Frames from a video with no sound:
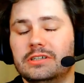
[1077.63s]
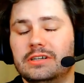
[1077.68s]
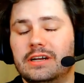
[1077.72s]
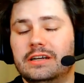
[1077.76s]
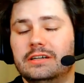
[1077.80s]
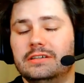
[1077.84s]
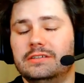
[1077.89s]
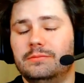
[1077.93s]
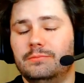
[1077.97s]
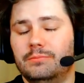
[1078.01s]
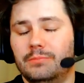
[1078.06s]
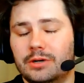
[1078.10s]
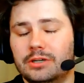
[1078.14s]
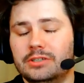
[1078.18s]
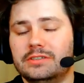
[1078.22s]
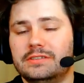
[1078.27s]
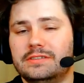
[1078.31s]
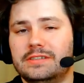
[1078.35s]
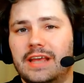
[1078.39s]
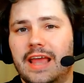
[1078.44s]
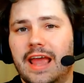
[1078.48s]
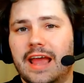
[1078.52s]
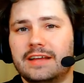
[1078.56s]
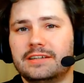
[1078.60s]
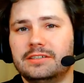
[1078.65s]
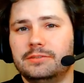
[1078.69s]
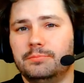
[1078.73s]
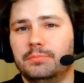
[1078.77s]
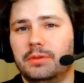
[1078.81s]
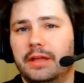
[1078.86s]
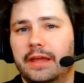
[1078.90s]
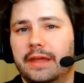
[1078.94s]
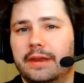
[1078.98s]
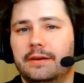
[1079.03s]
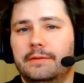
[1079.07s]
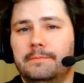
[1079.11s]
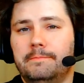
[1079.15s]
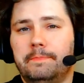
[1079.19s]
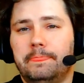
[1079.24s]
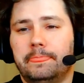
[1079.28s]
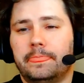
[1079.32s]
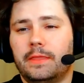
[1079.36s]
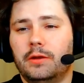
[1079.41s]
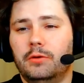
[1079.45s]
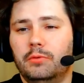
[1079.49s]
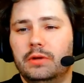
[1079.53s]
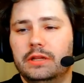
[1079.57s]
emergency action plan,
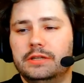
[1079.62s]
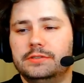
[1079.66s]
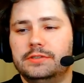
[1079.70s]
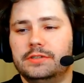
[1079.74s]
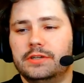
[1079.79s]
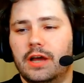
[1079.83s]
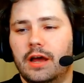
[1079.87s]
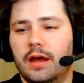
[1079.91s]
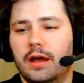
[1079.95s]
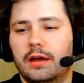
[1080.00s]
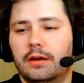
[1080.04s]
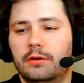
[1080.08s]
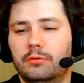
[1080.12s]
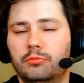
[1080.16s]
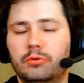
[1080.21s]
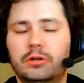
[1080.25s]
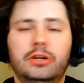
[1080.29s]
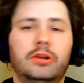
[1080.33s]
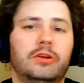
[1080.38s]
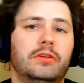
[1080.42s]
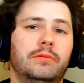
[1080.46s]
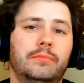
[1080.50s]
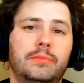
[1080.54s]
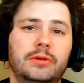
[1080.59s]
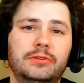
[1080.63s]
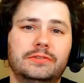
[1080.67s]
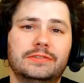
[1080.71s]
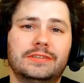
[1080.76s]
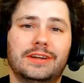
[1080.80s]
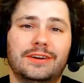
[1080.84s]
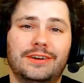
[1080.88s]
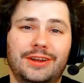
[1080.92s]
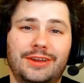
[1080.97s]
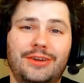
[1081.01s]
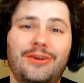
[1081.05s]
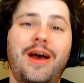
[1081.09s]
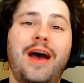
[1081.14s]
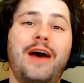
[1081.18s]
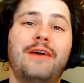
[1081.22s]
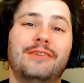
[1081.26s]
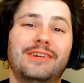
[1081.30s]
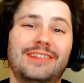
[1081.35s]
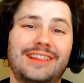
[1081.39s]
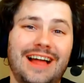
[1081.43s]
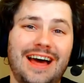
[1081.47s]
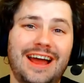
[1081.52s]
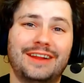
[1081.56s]
which when you're in the military, you have a
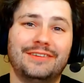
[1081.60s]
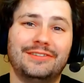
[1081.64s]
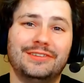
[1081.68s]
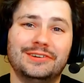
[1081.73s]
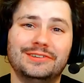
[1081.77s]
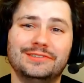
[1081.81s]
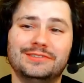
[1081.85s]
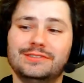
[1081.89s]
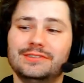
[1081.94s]
lot of those.